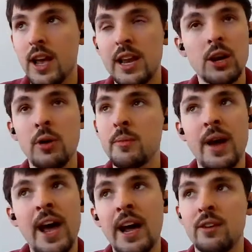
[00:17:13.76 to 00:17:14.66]
and going
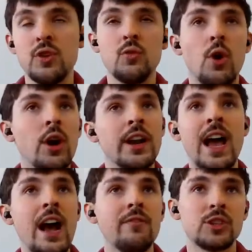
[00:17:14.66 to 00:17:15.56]
back, if you want to
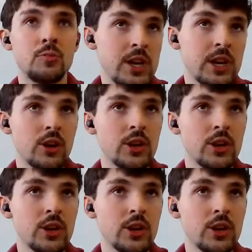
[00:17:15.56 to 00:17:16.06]
have a speaker,